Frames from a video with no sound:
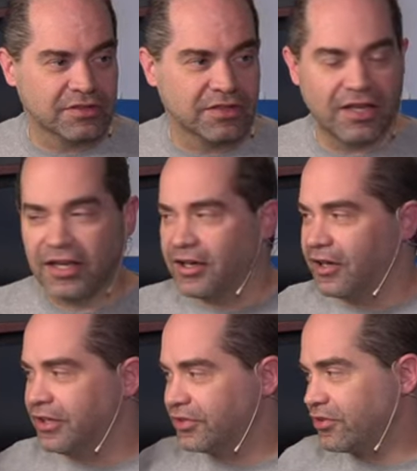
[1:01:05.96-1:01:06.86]
uh,
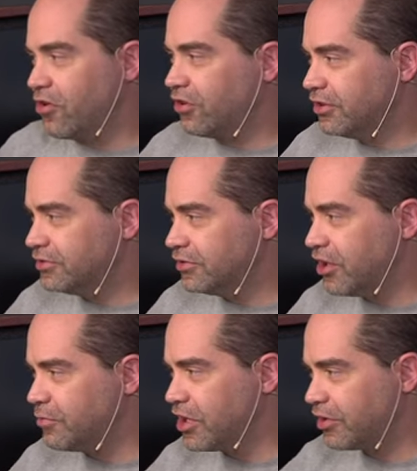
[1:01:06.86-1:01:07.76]
installed
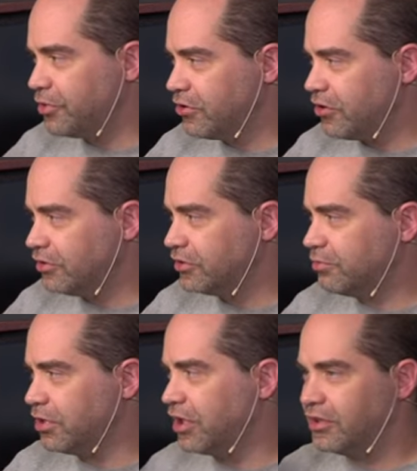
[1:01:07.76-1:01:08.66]
on my computer,
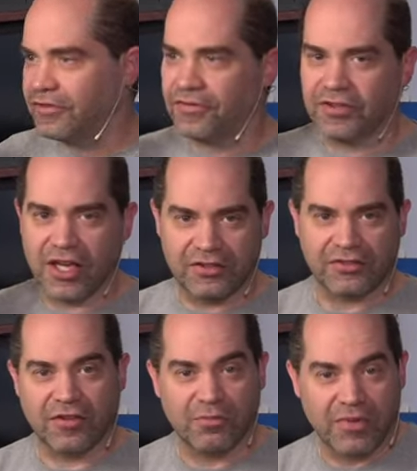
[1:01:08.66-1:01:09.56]
but if you guys
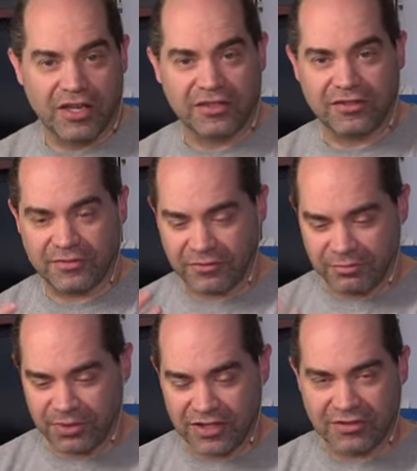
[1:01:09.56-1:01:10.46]
don't mind
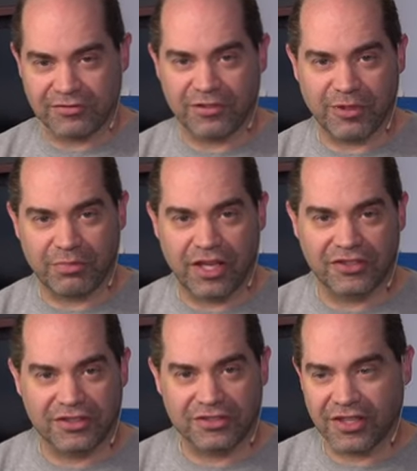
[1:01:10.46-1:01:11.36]
being a little bit
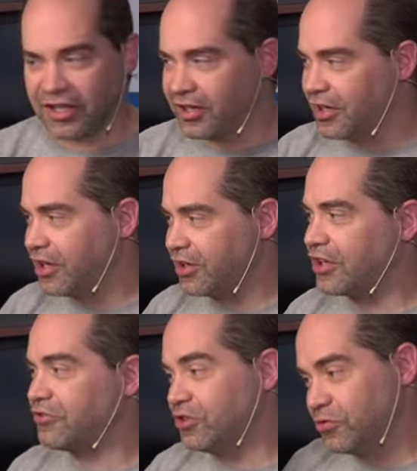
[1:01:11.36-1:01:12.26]
patient, I can I can
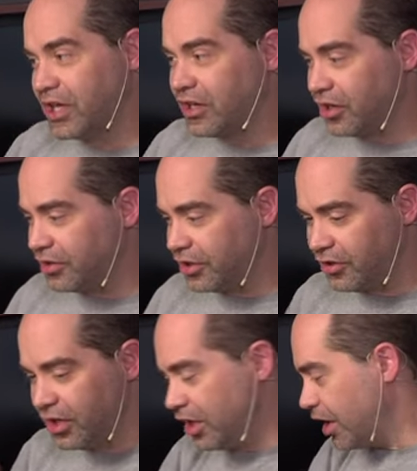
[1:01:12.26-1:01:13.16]
actually do that on
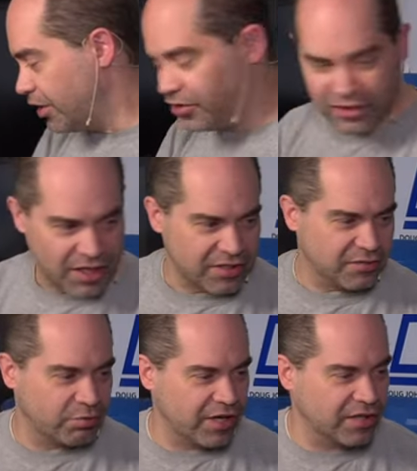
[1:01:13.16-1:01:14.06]
here. I did I
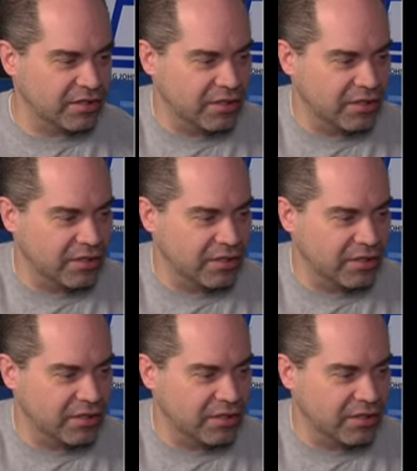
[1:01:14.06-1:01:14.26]
did bring